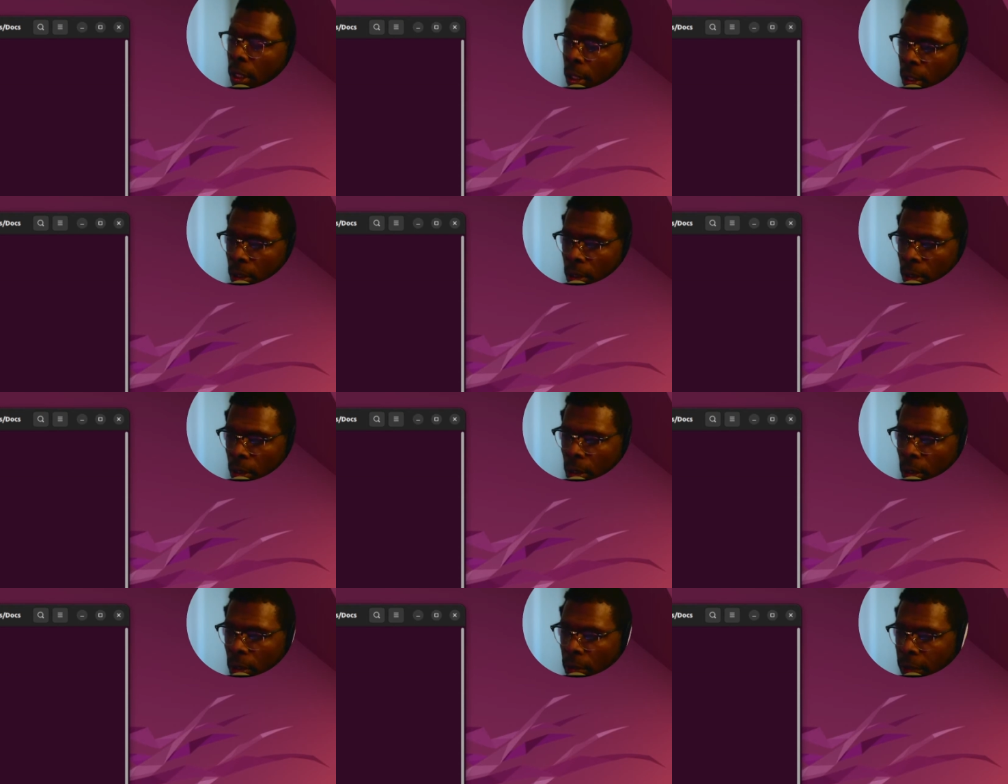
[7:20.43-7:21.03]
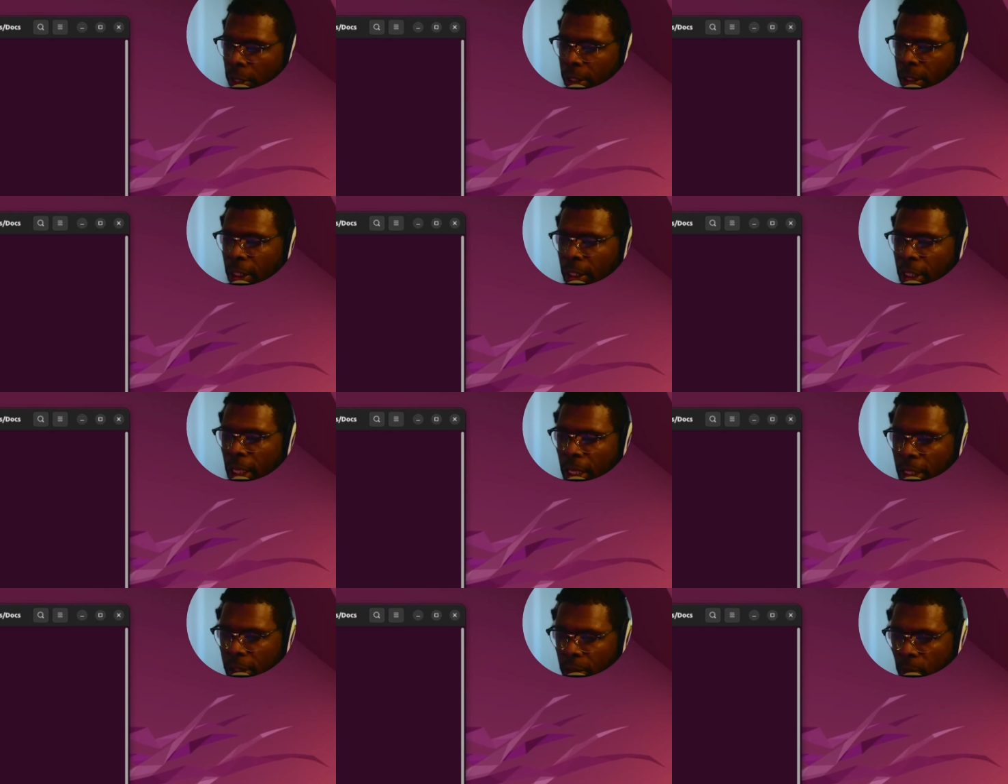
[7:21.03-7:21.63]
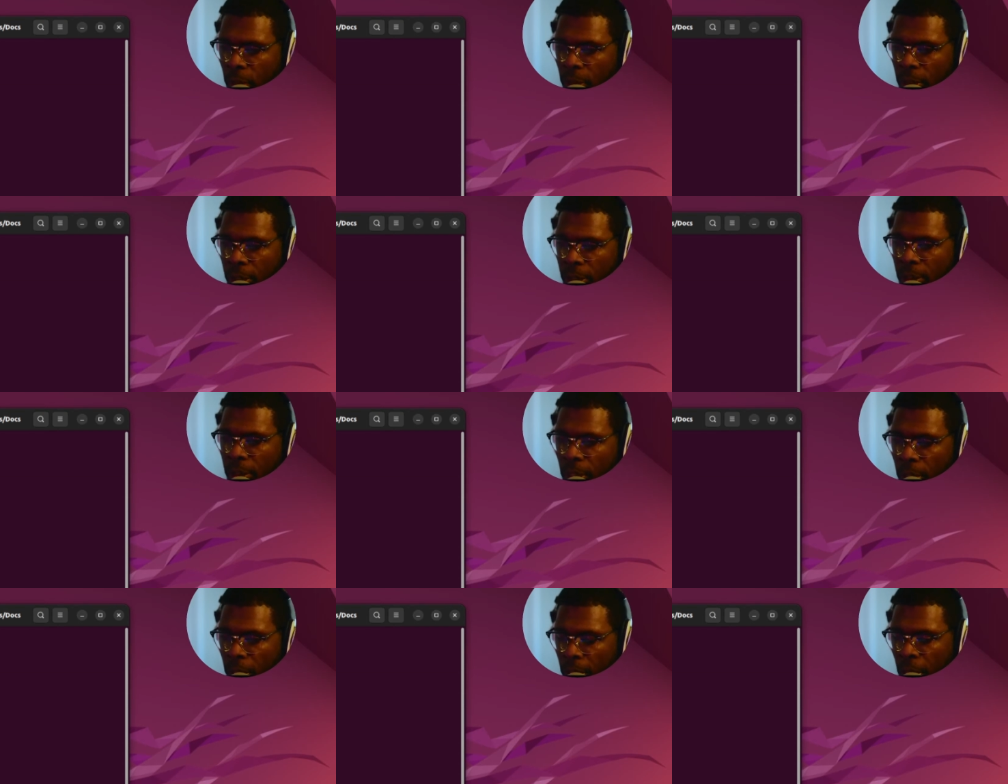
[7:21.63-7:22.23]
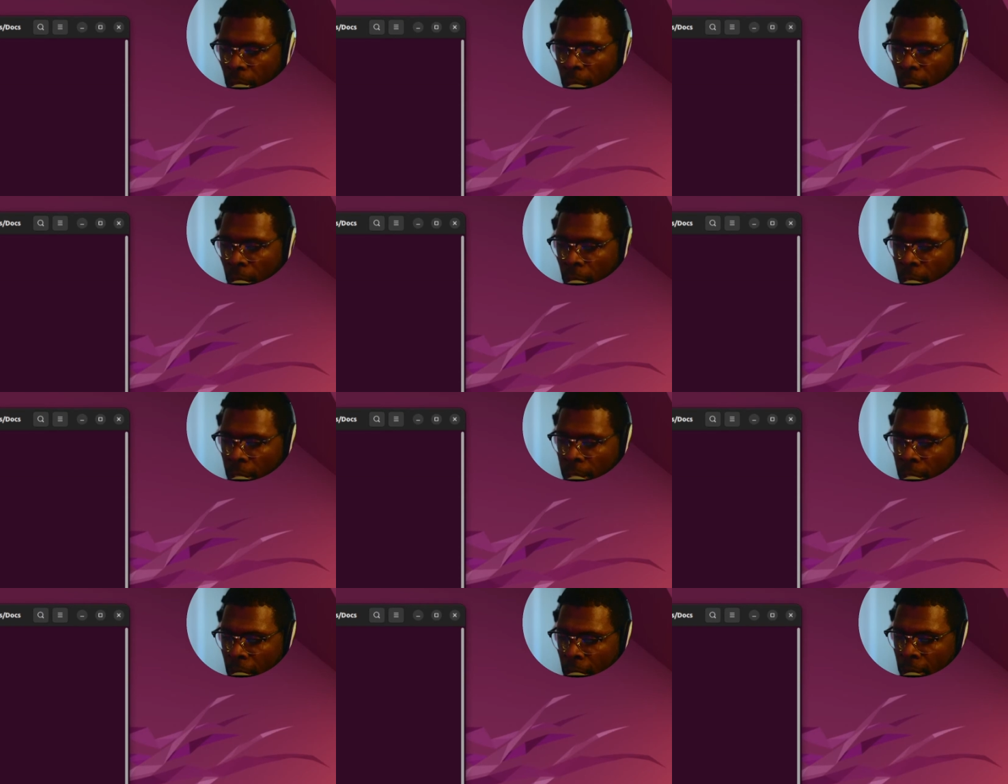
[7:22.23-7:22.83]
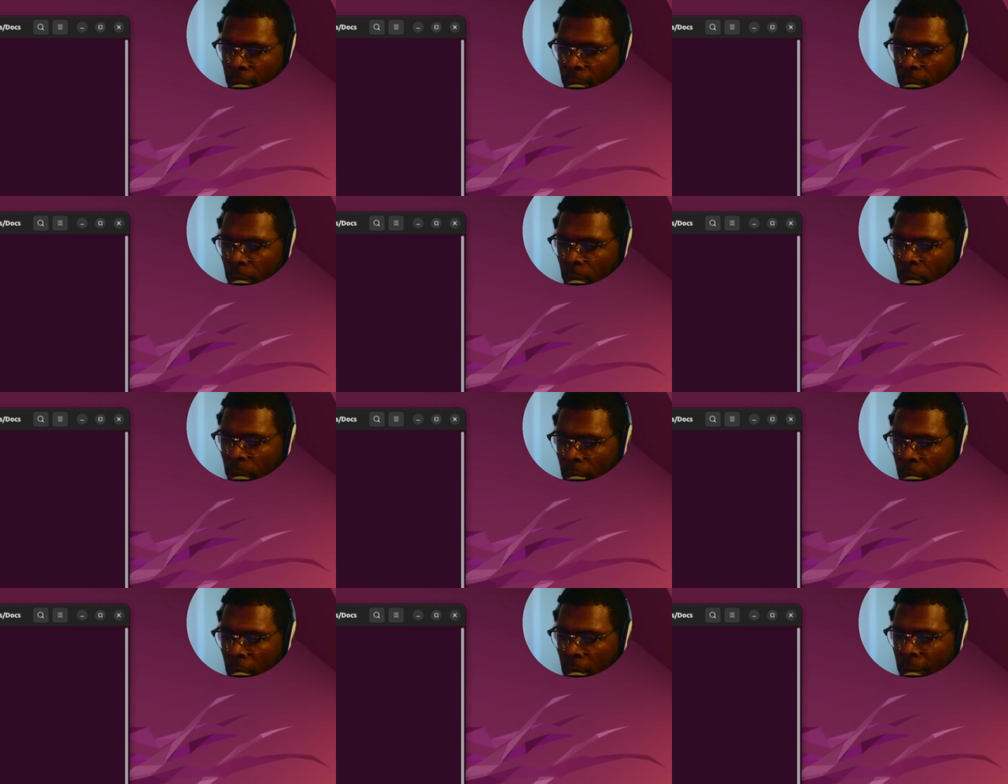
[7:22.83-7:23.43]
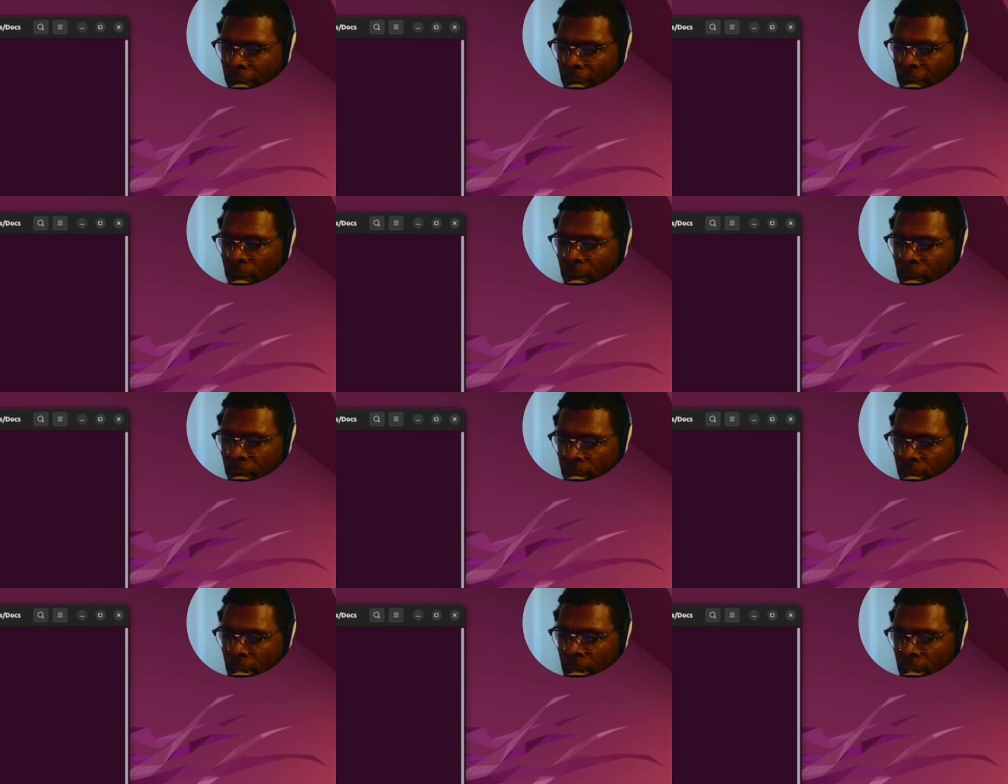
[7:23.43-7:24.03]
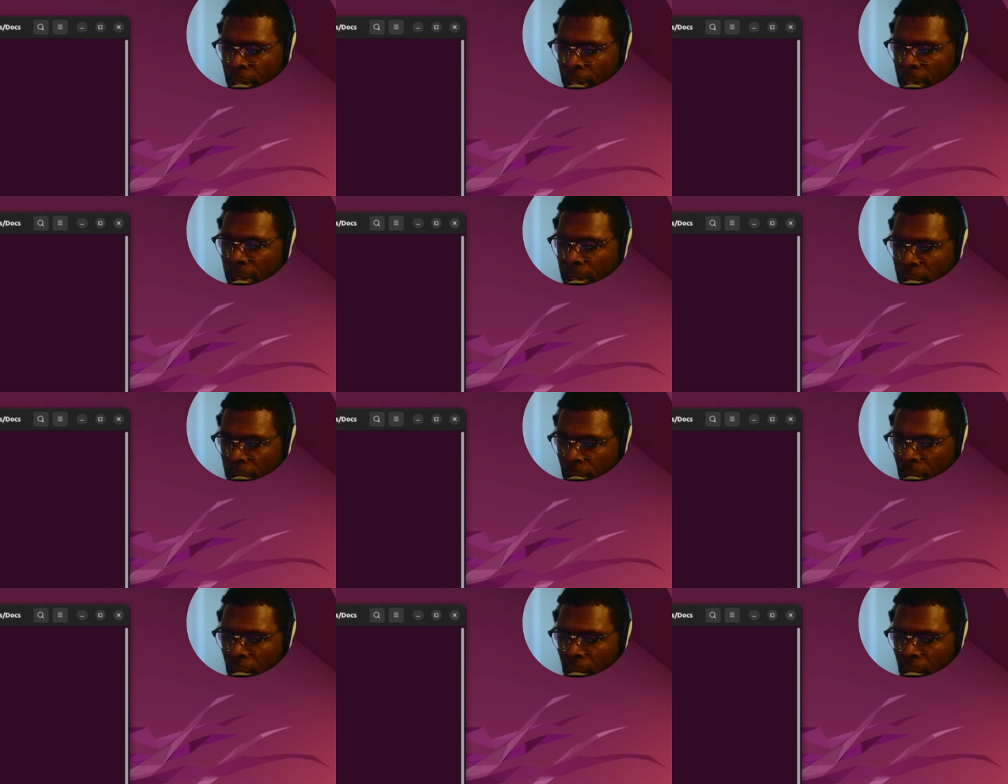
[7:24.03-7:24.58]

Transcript: All right, the next one that we have on the list,